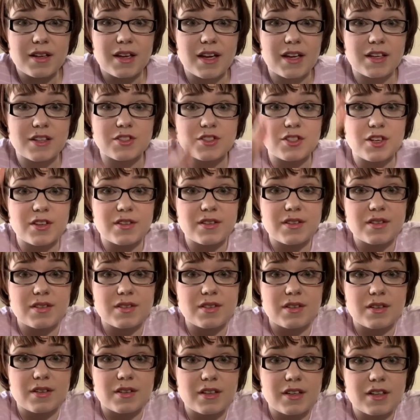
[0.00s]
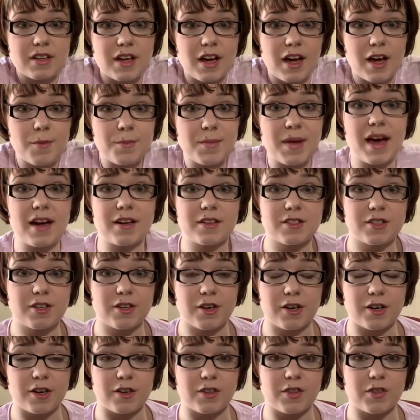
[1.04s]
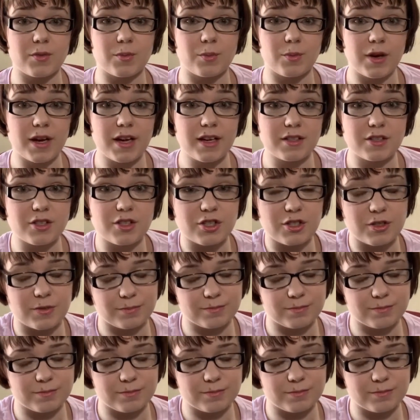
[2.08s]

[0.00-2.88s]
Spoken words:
and just come back to earth, which